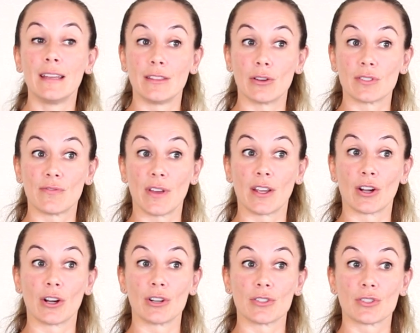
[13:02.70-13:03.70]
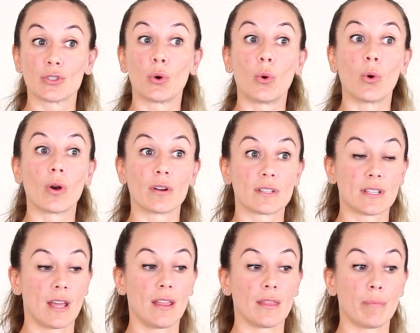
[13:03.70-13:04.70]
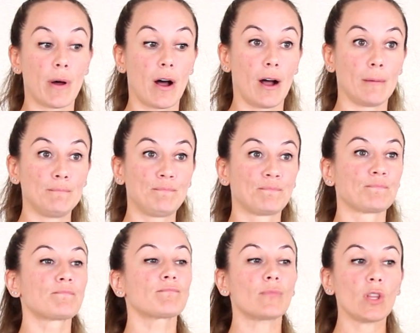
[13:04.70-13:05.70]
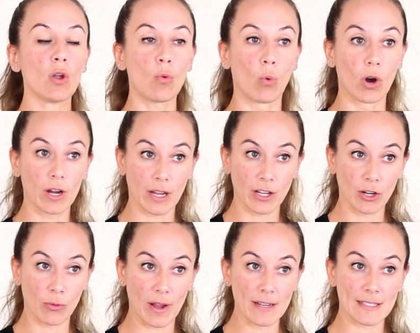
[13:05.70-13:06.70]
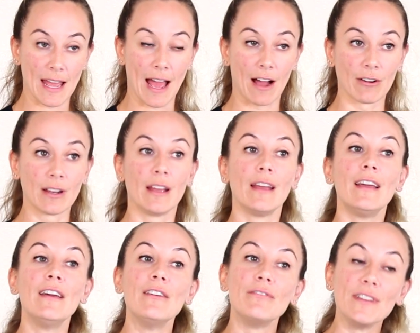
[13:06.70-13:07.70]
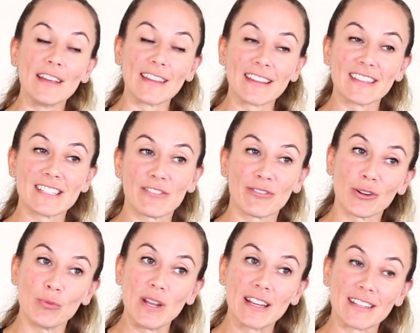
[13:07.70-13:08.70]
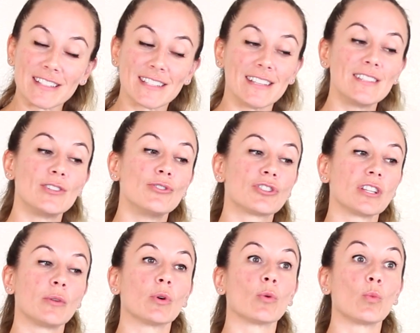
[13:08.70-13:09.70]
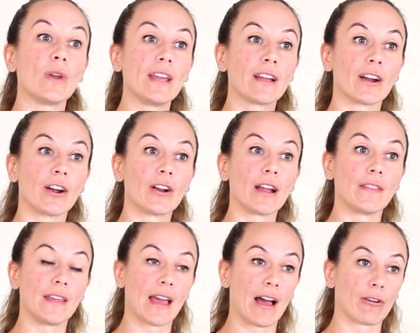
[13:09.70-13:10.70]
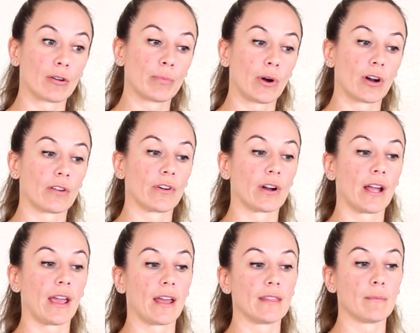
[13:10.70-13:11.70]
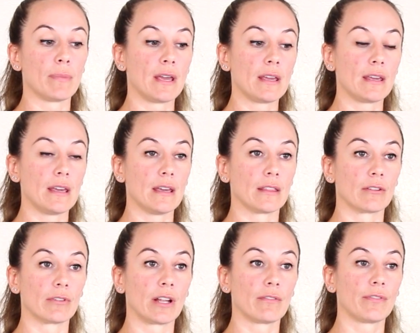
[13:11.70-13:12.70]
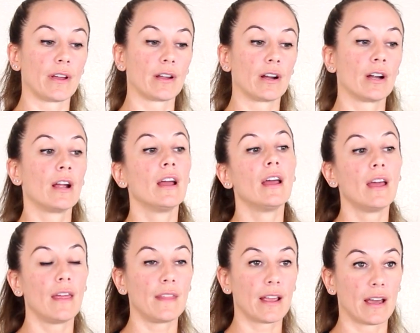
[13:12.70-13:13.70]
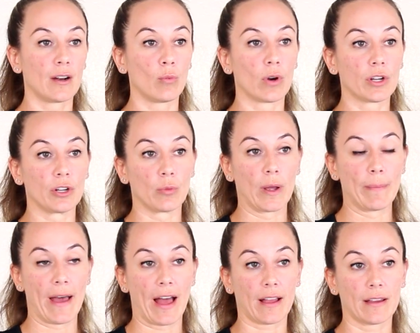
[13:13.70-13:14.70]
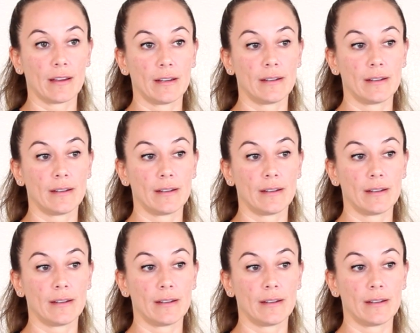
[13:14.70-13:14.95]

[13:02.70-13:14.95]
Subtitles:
those fingers towards the palm, working your way down, feeling the different weaknesses. Usually we're weaker in the outer part of our hand, the pinky and the ring finger, and then kind of work your way back.